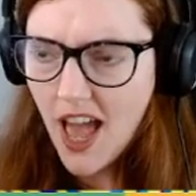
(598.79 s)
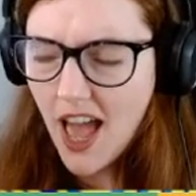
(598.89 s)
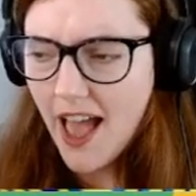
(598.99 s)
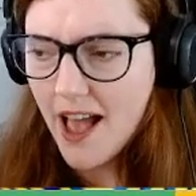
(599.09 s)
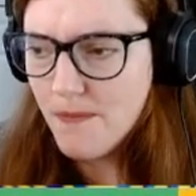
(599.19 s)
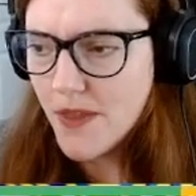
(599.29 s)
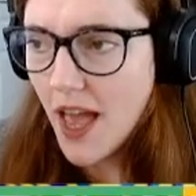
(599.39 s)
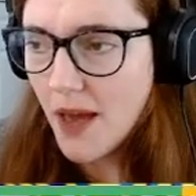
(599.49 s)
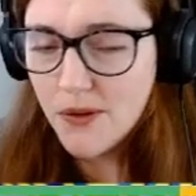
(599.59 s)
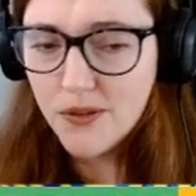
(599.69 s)
And
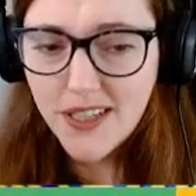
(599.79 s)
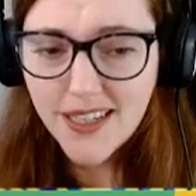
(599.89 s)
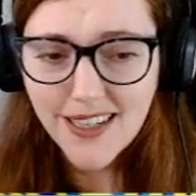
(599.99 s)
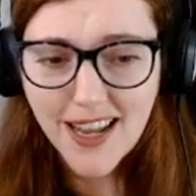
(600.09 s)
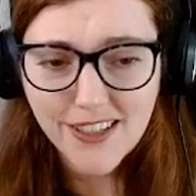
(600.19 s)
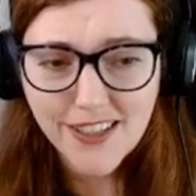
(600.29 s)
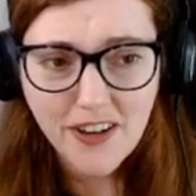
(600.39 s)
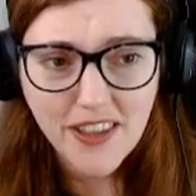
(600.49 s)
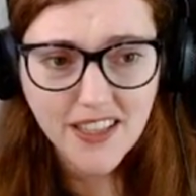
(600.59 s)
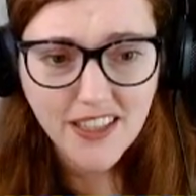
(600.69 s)
we also need a
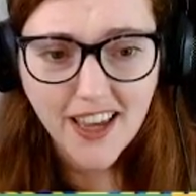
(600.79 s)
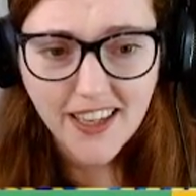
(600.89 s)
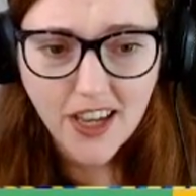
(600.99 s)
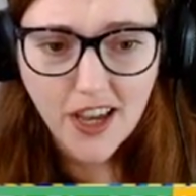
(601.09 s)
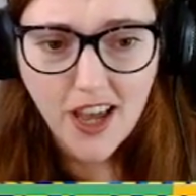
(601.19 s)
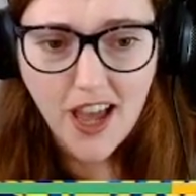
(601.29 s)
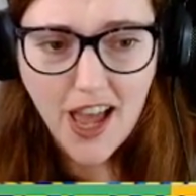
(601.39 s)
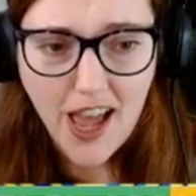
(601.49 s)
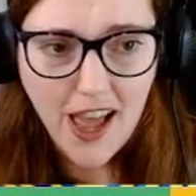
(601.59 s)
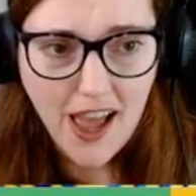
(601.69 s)
legendary that's like
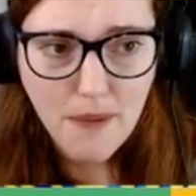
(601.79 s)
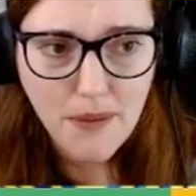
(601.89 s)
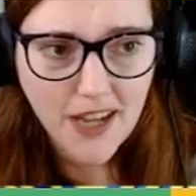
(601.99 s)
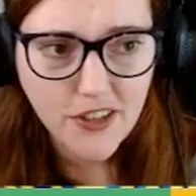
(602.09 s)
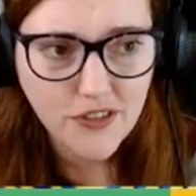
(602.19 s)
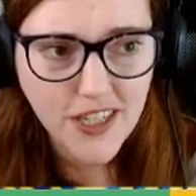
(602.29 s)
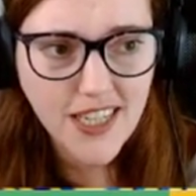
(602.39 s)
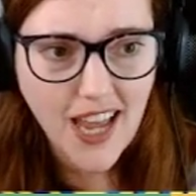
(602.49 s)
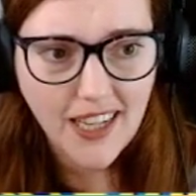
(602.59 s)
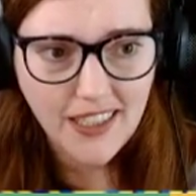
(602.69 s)
a battery
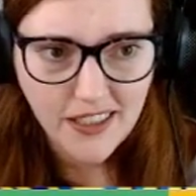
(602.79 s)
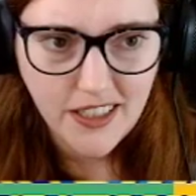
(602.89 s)
tank.